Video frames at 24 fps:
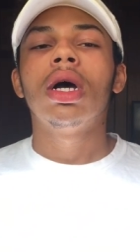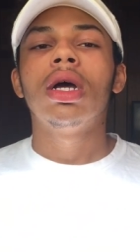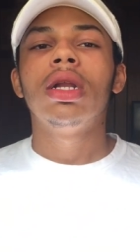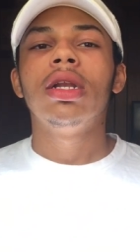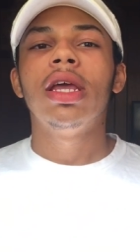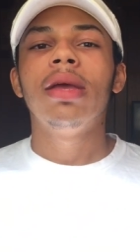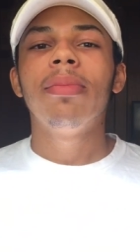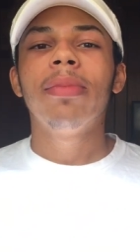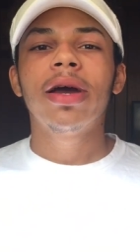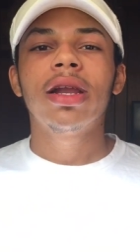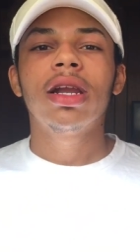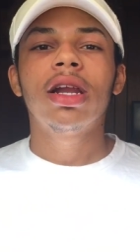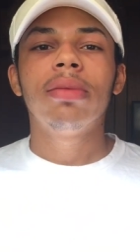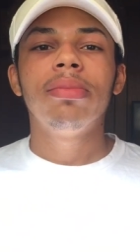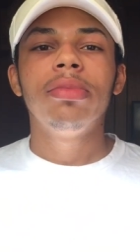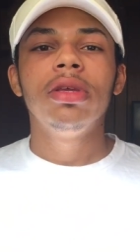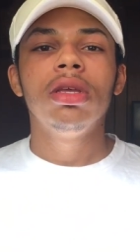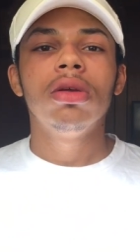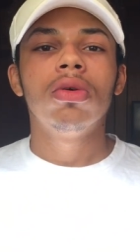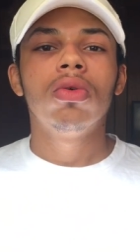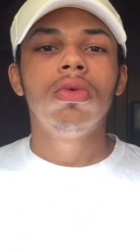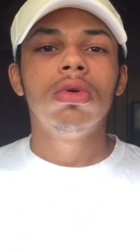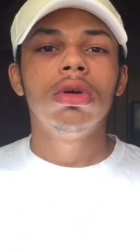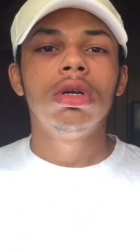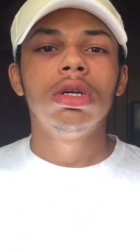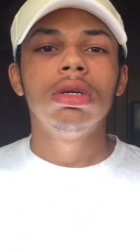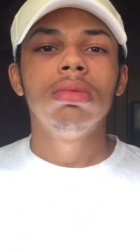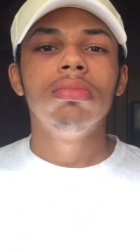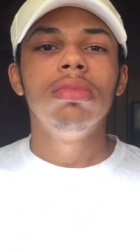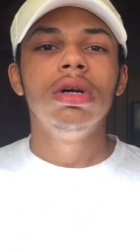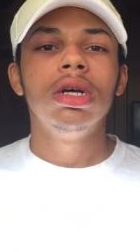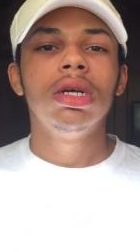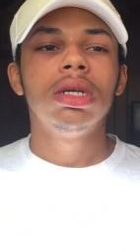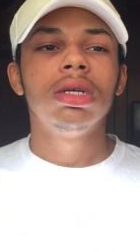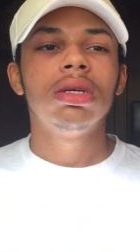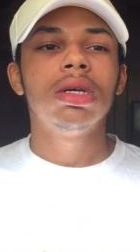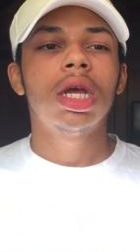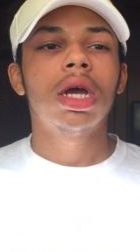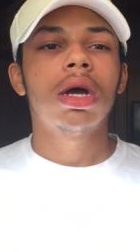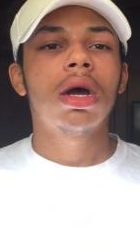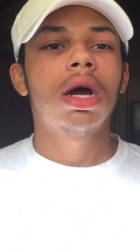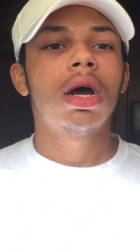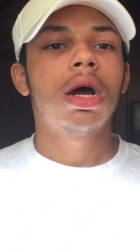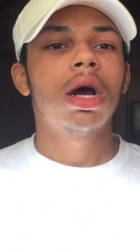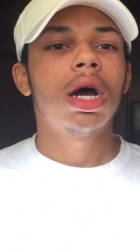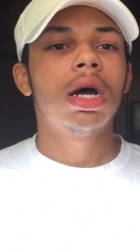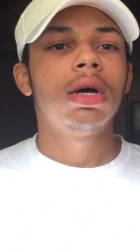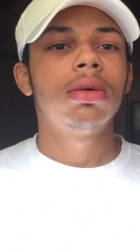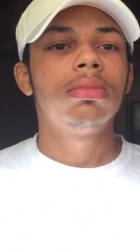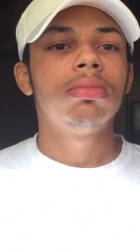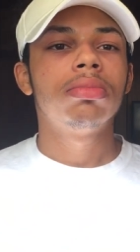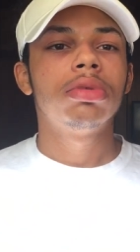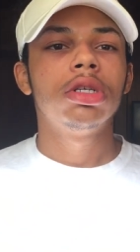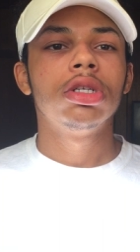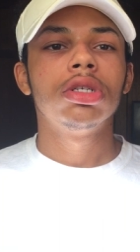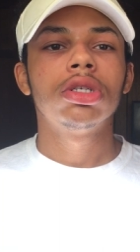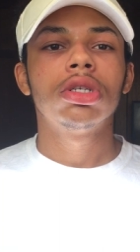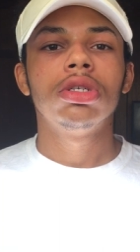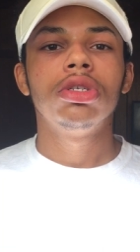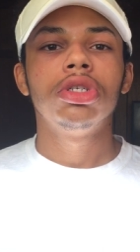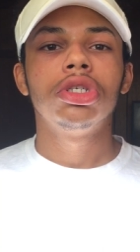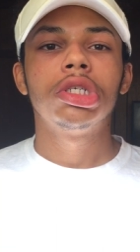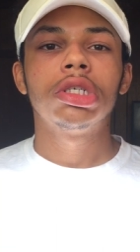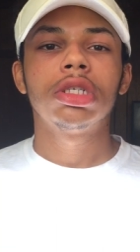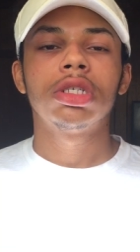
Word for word: They might not be in order, but I'm pretty sure you should